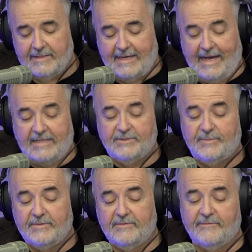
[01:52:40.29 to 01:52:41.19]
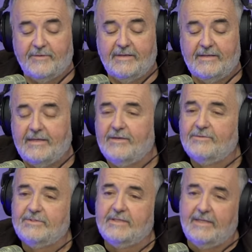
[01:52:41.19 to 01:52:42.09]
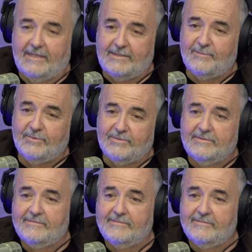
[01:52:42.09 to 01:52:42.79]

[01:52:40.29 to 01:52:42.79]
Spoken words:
Casper the Friendly Ghost collectibles.